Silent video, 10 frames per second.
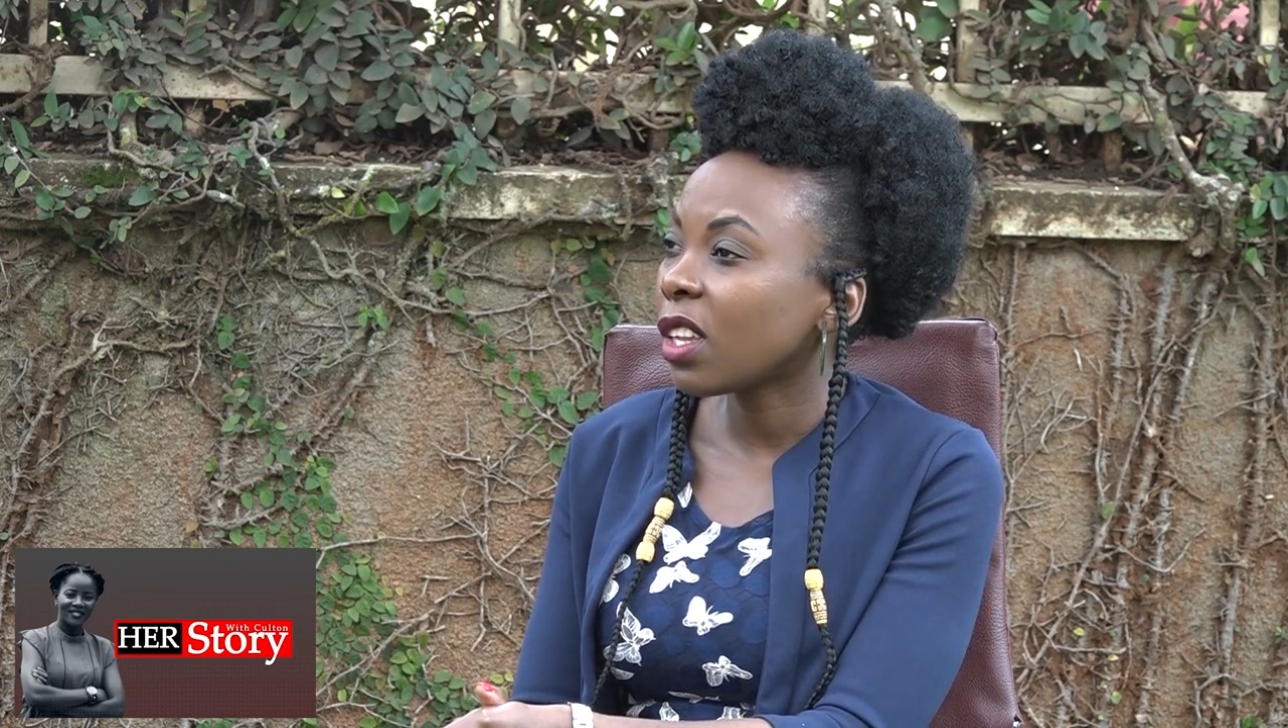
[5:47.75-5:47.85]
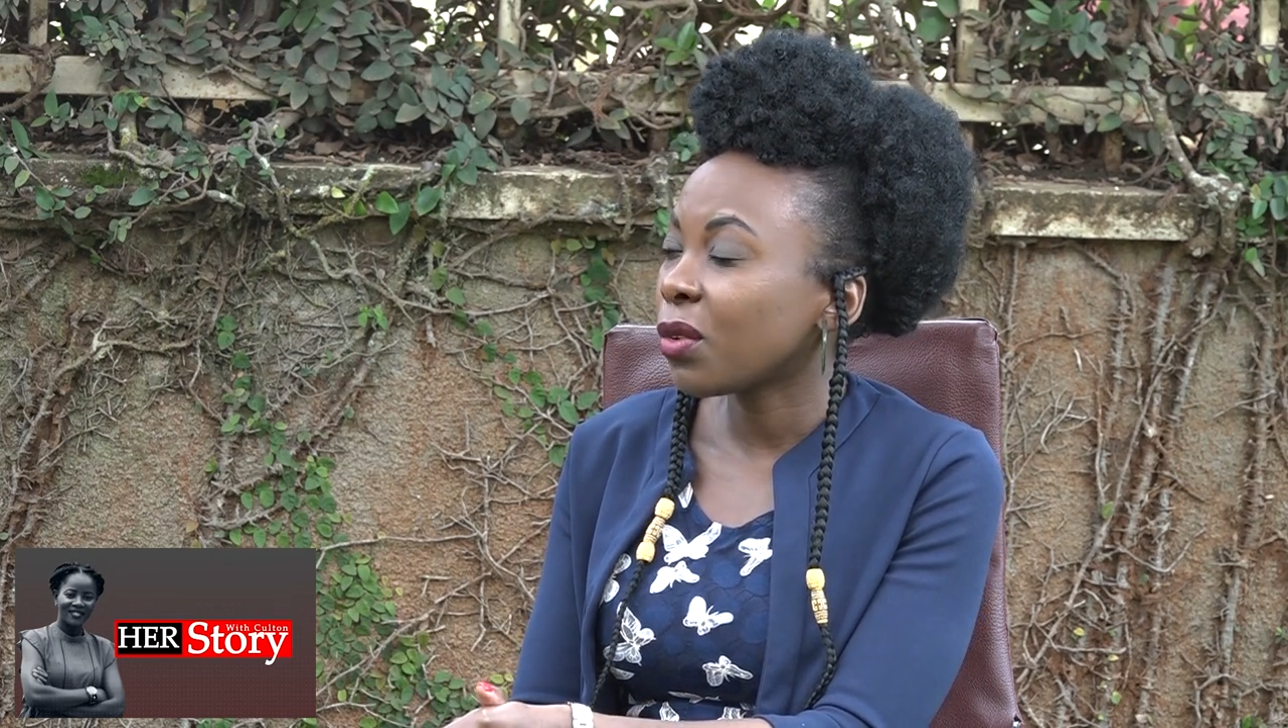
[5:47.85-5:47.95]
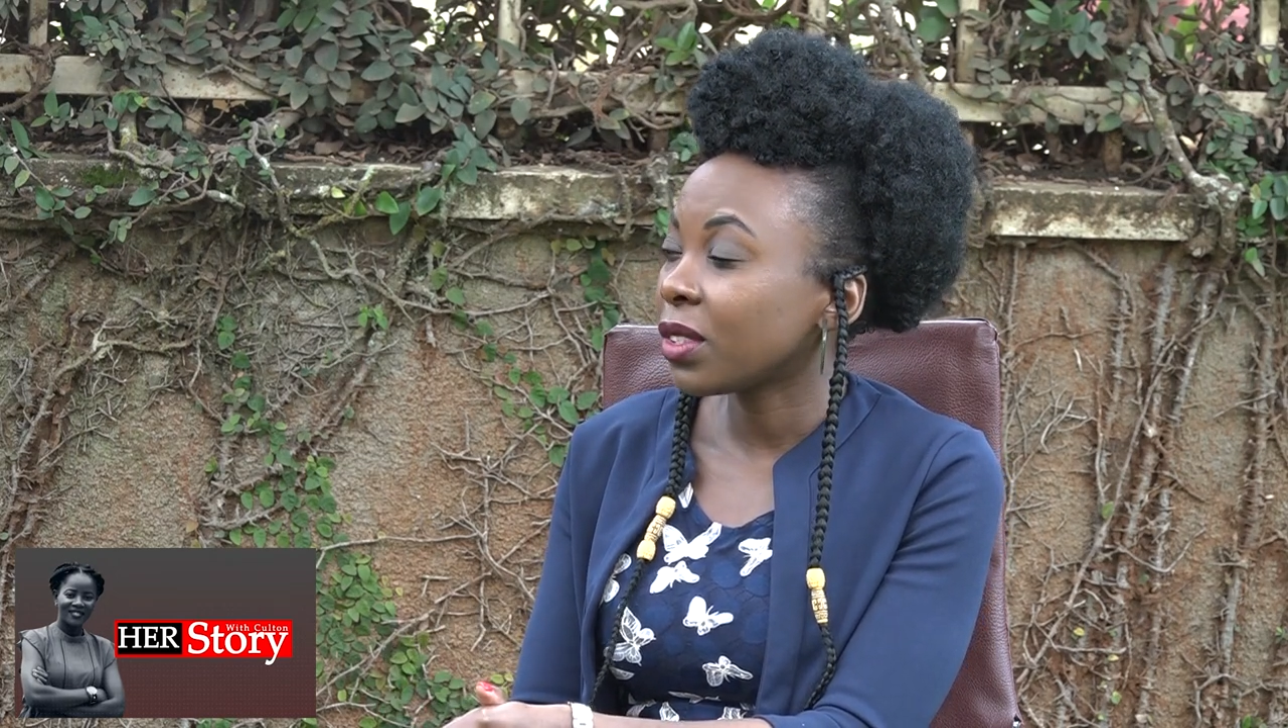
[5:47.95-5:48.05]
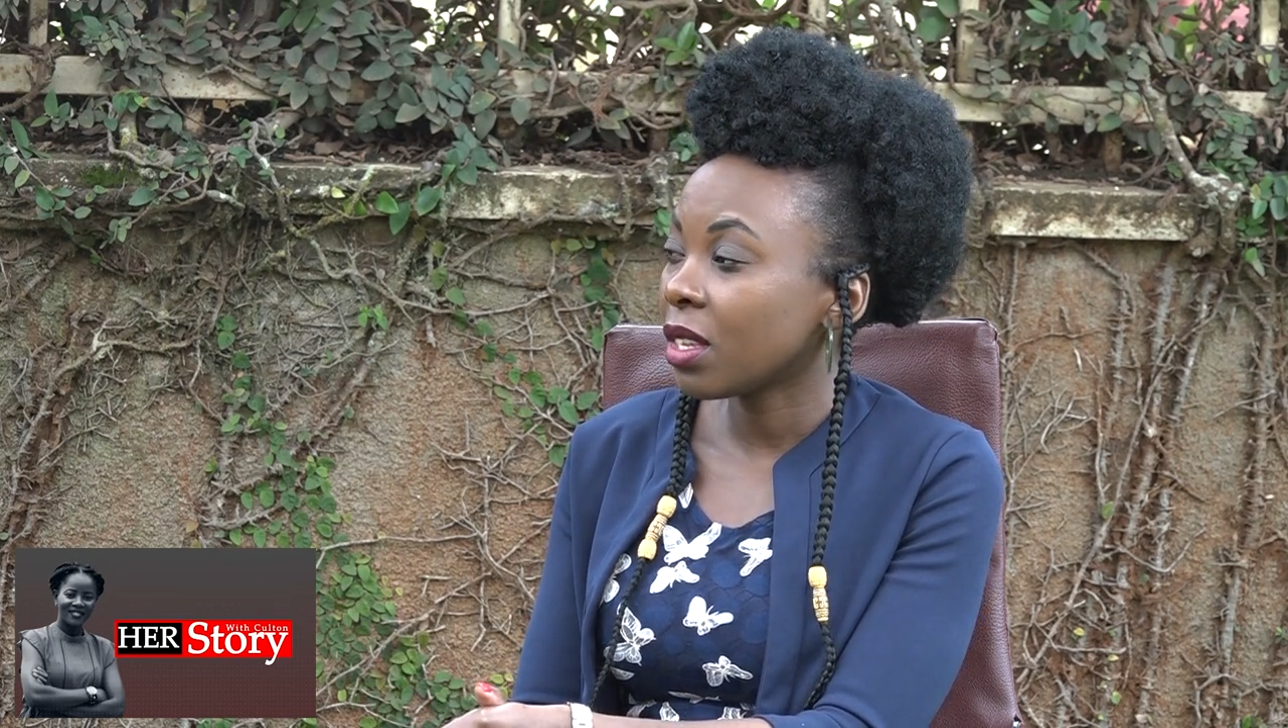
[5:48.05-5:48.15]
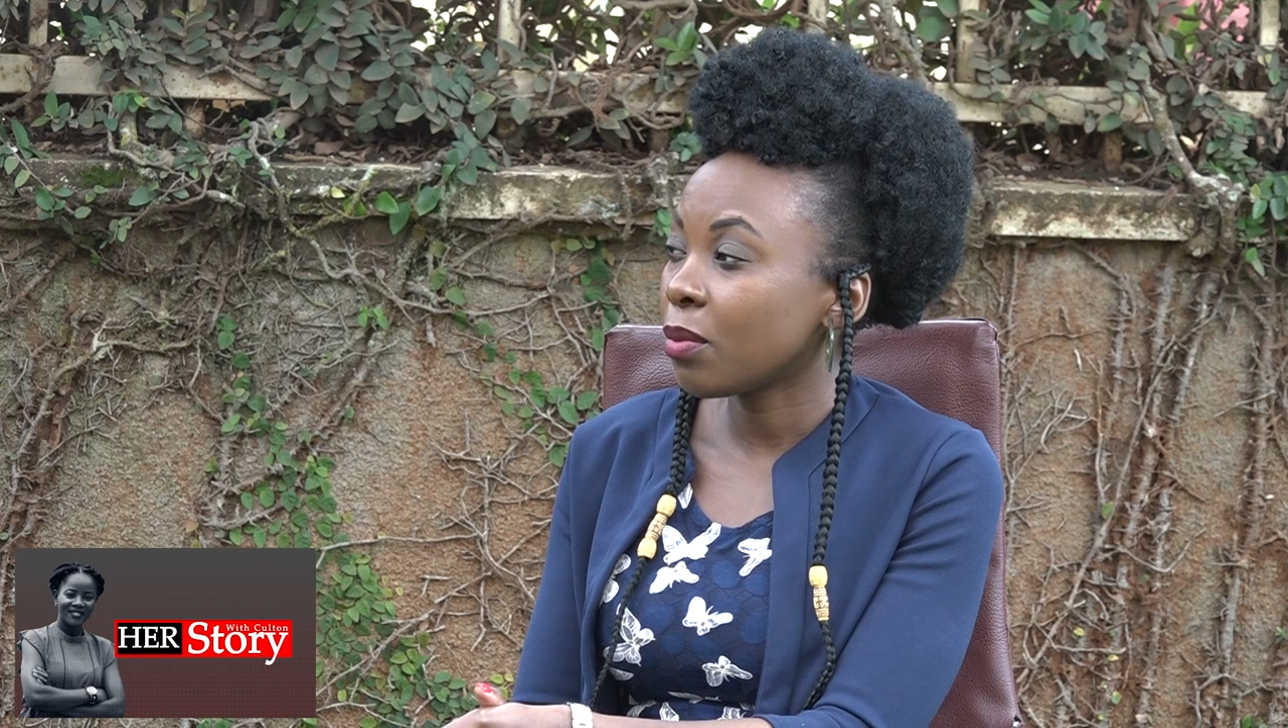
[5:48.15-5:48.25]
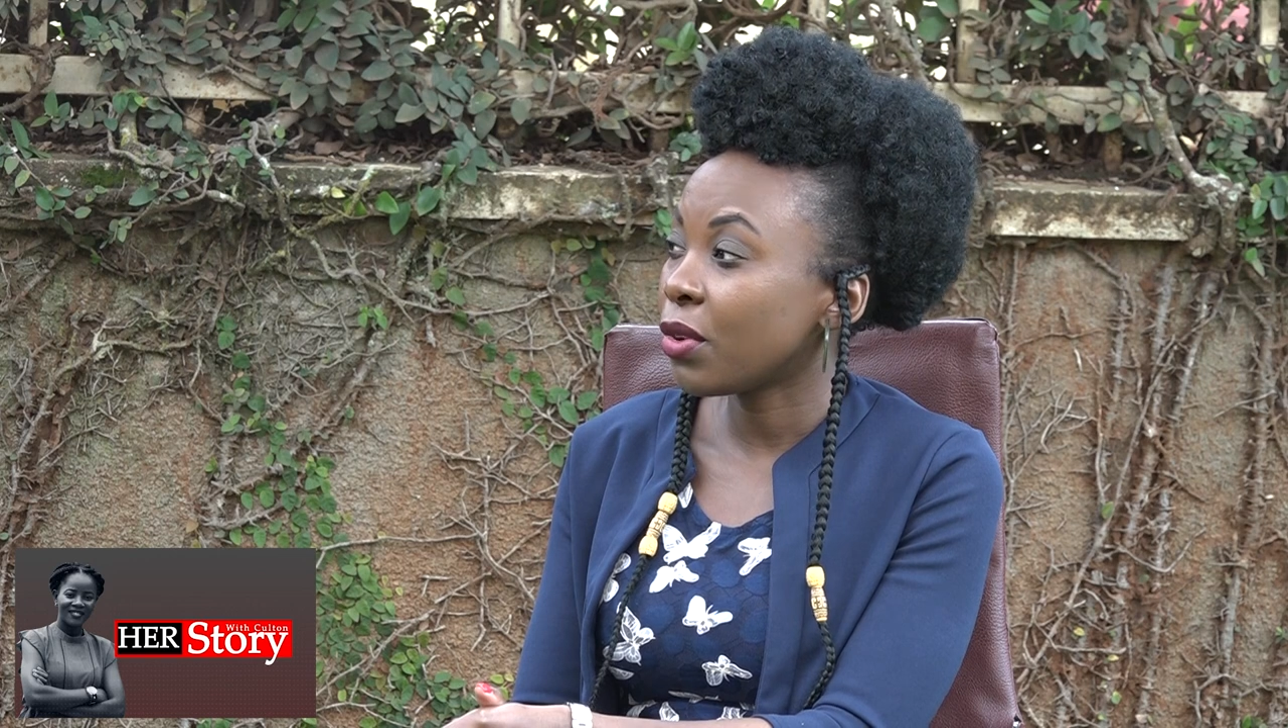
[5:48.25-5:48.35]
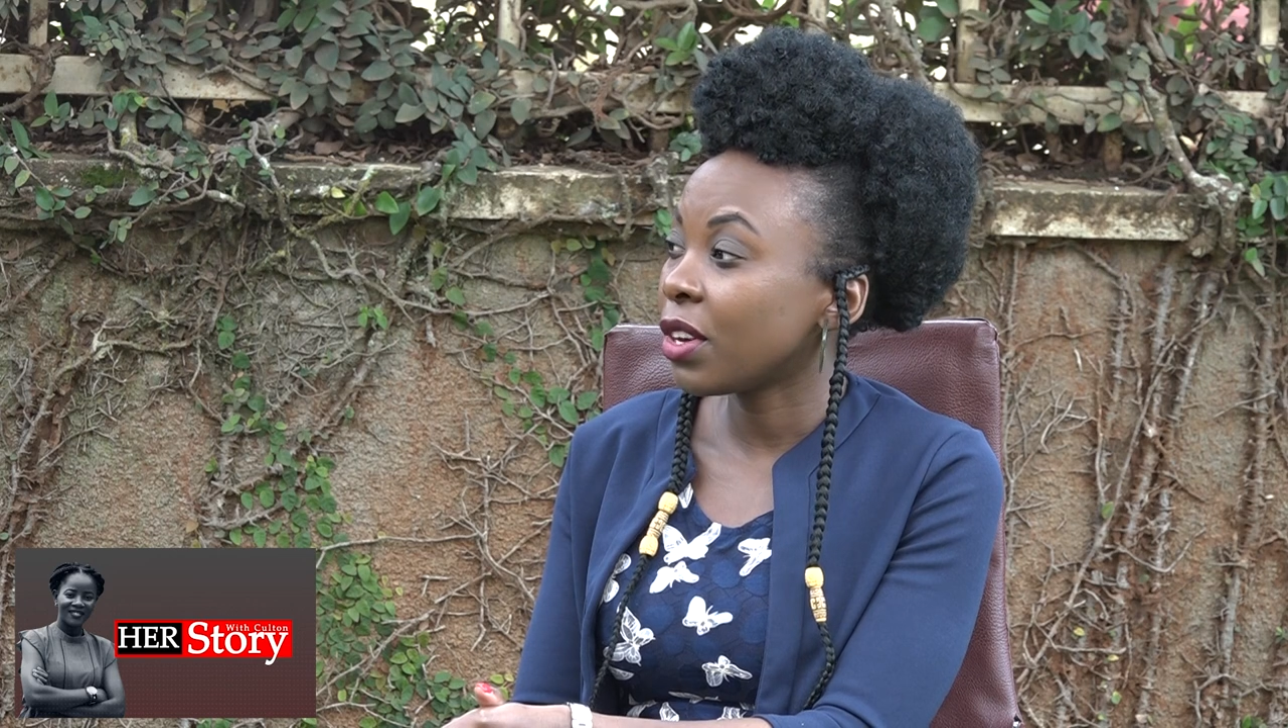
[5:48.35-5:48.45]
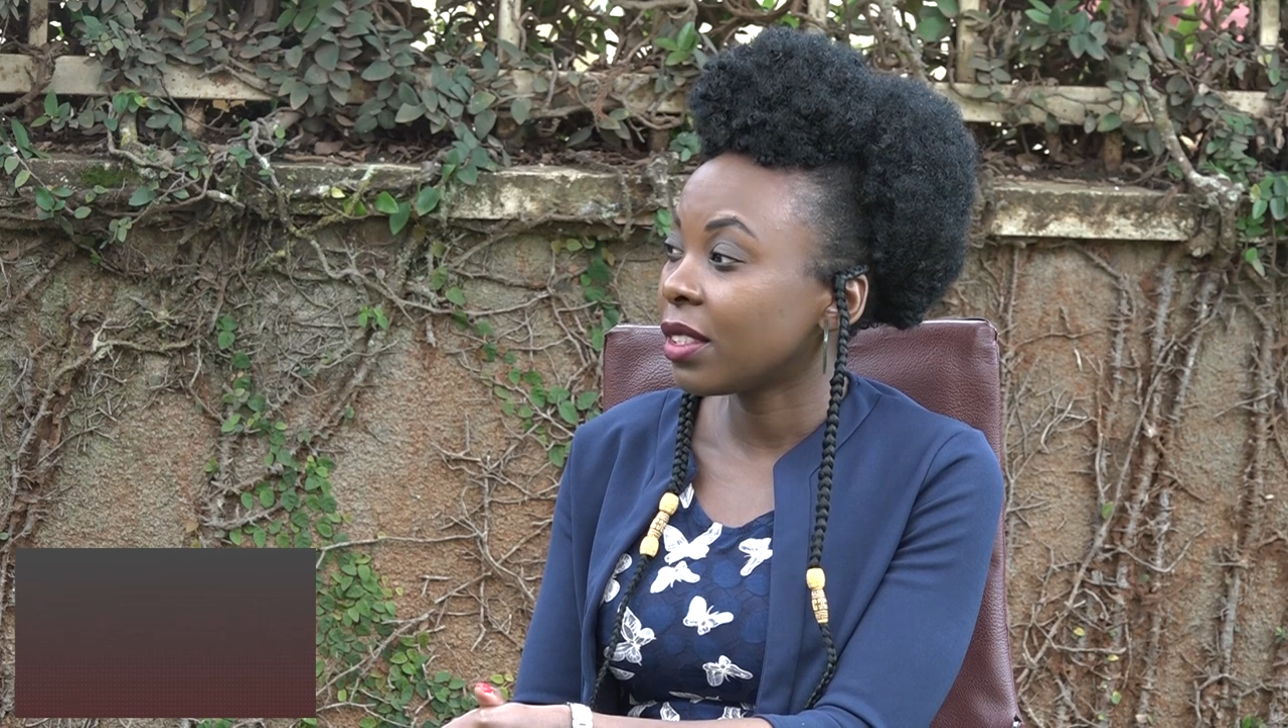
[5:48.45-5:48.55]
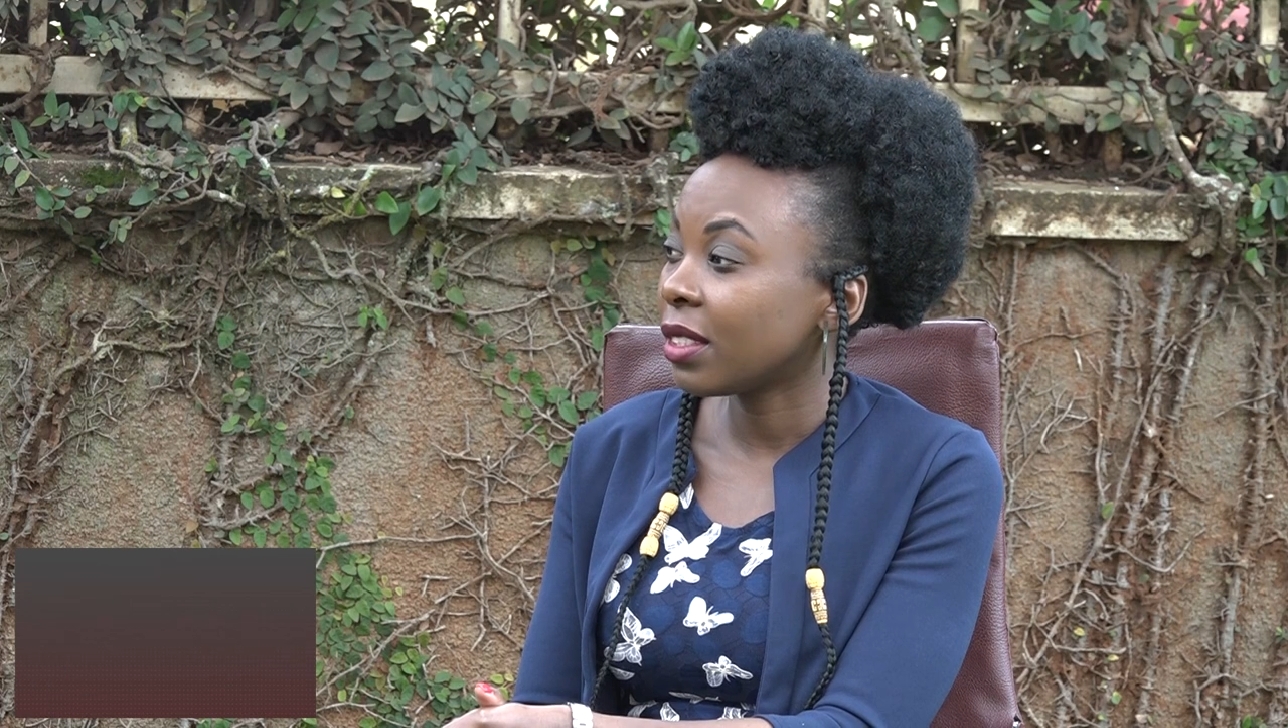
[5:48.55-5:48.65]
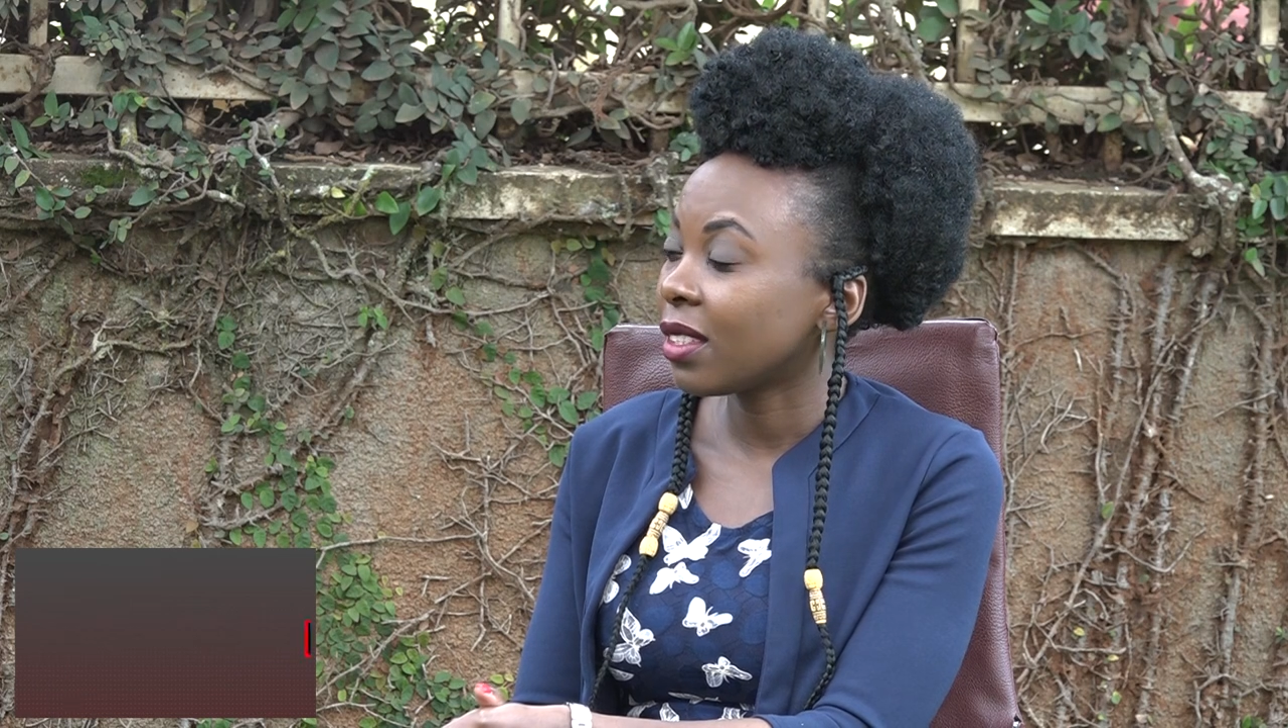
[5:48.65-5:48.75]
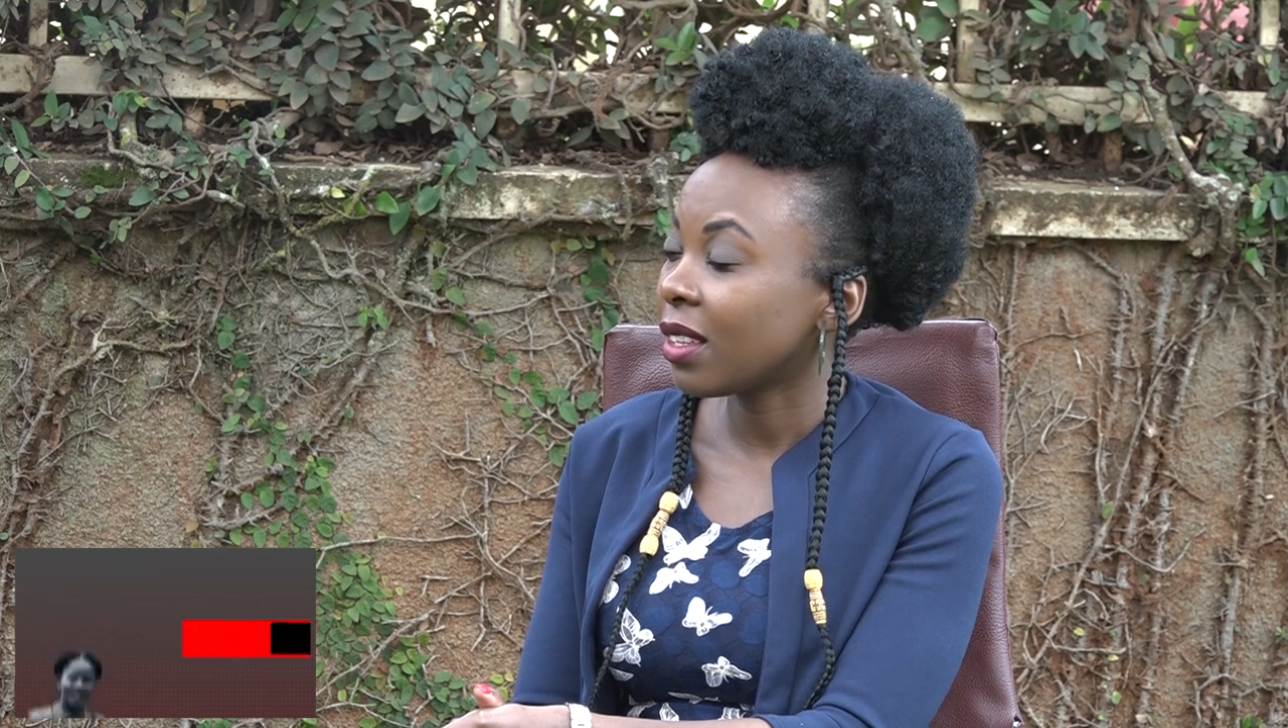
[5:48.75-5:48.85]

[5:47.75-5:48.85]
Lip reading: I was impressed.